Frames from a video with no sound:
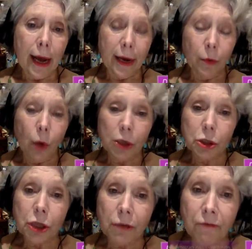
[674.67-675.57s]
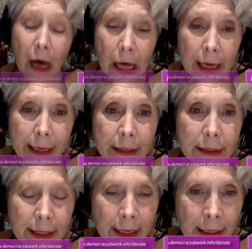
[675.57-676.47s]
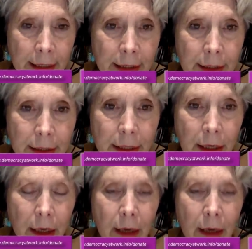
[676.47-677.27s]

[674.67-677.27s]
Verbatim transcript: And what she finds is